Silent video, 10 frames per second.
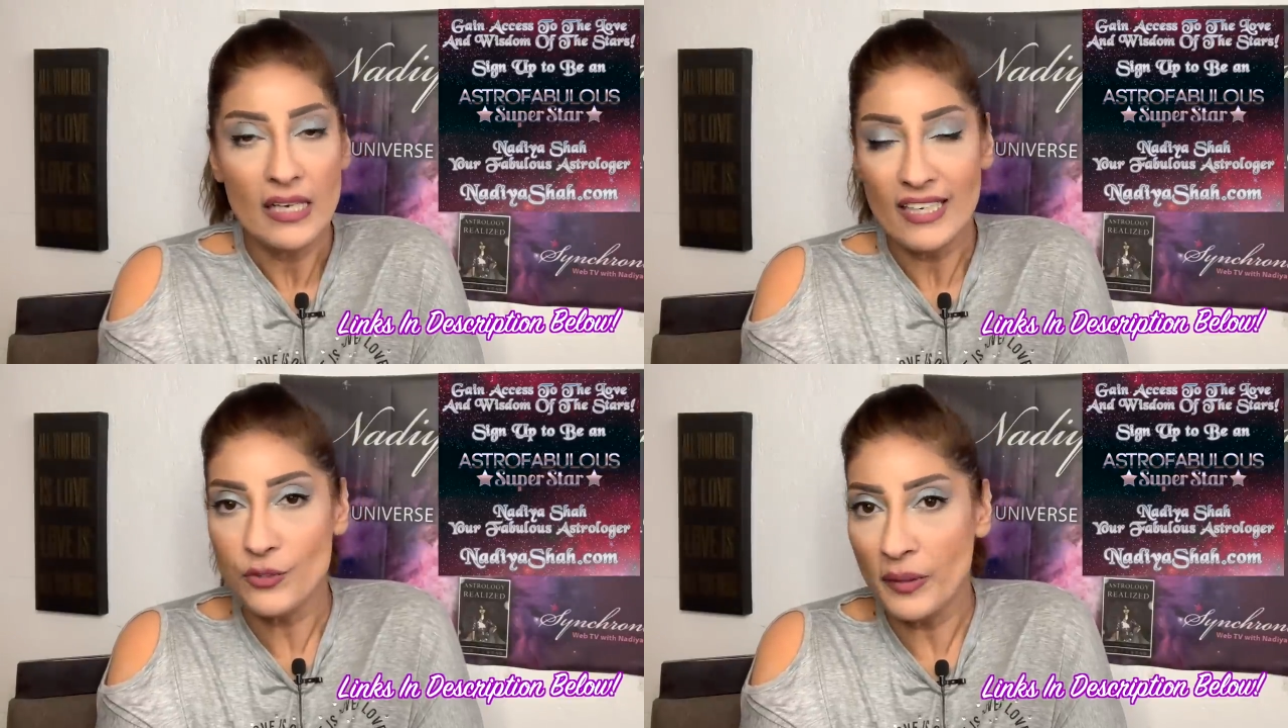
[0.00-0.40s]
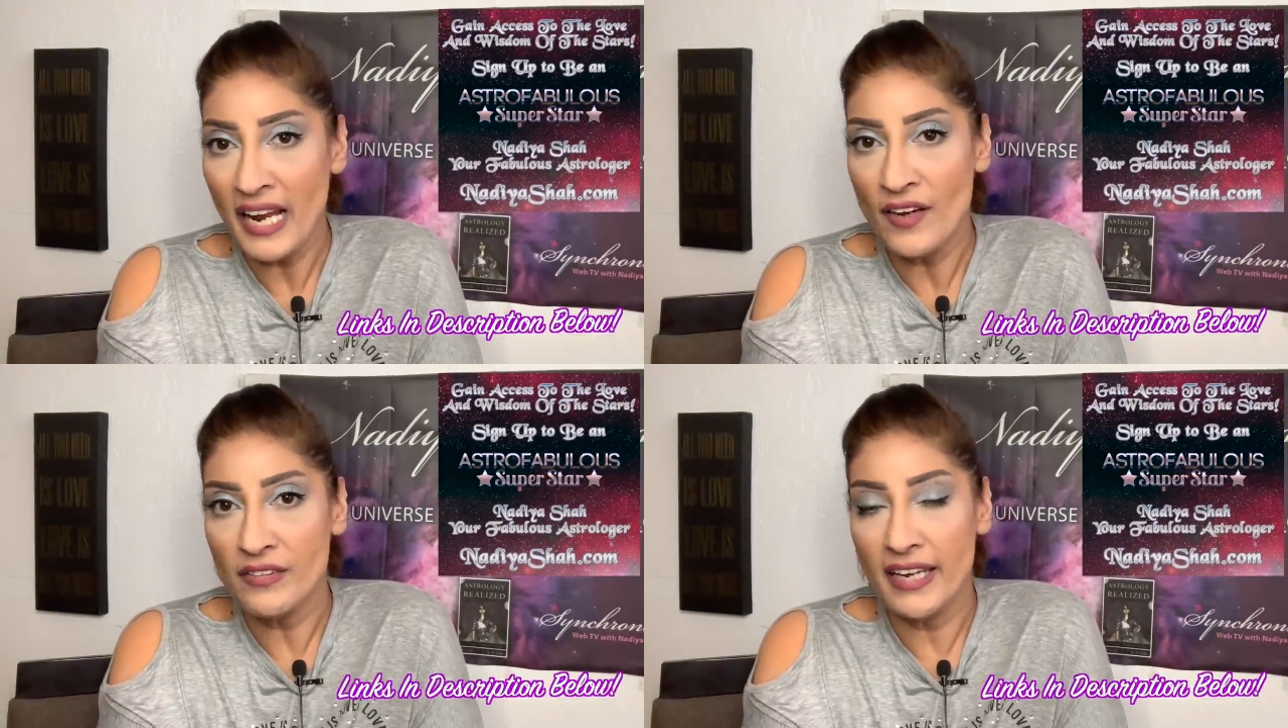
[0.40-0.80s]
As we
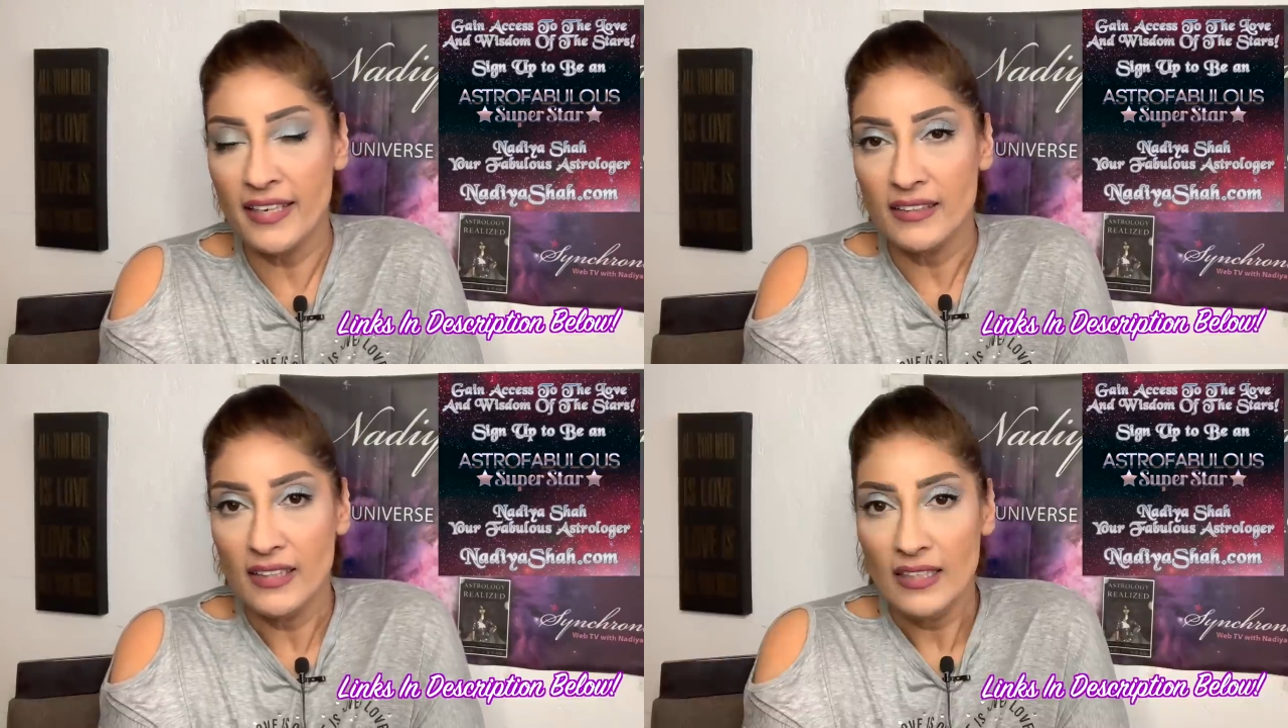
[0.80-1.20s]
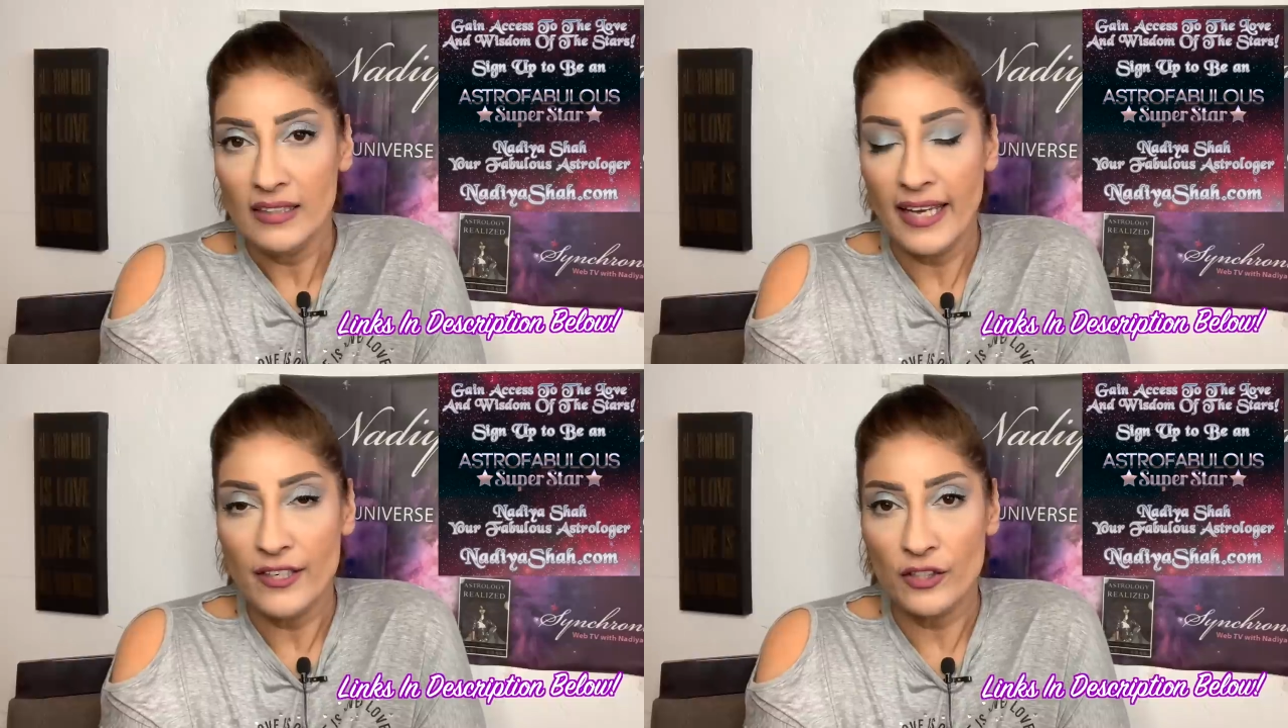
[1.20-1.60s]
navigate
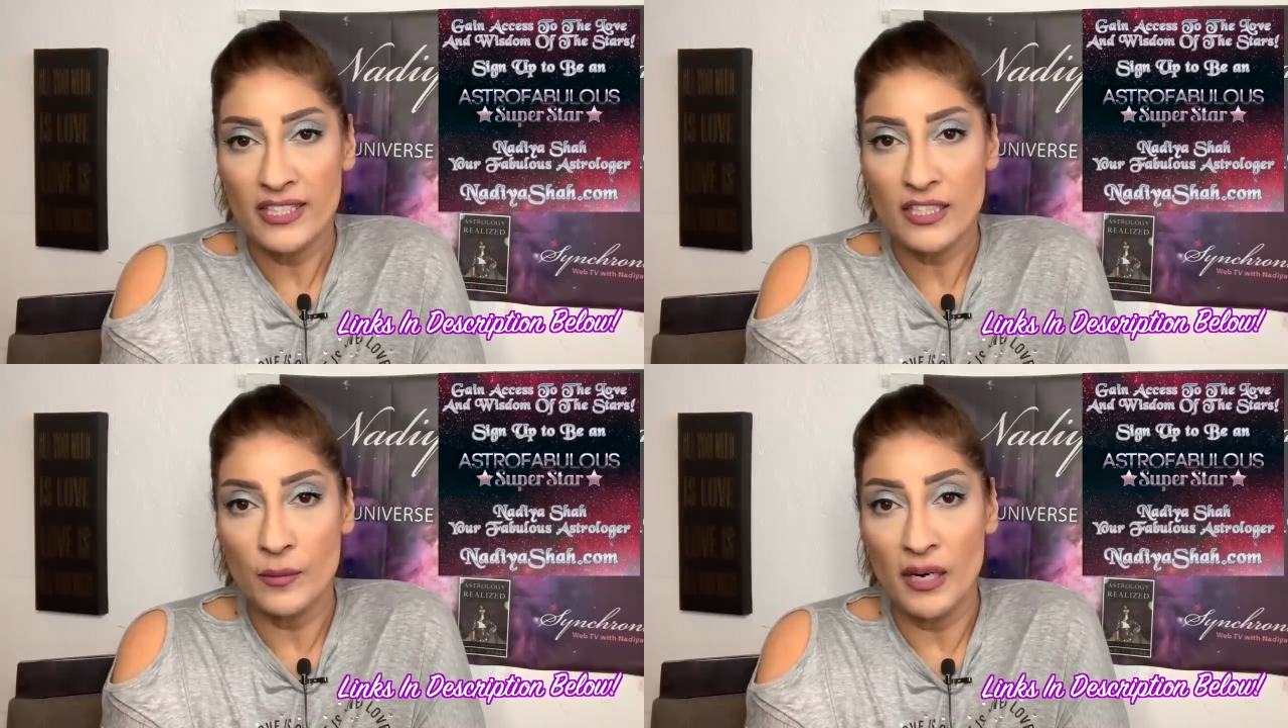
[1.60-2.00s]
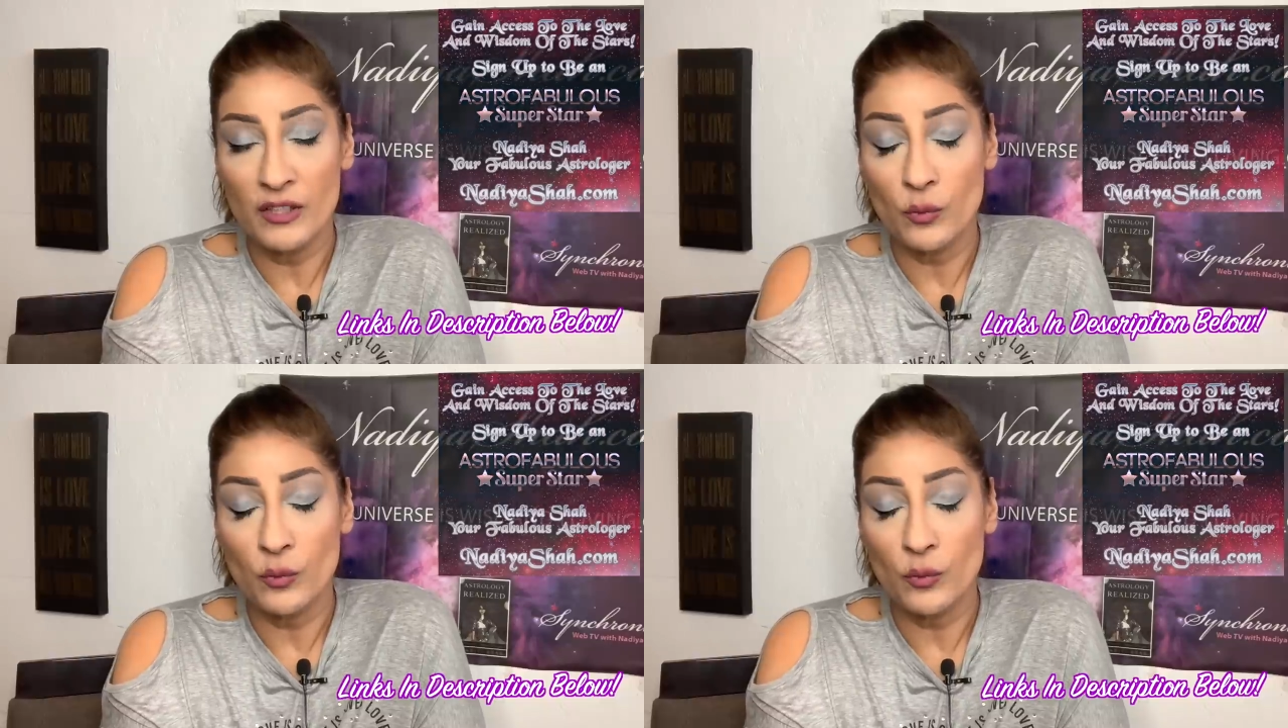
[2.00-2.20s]
later into the month,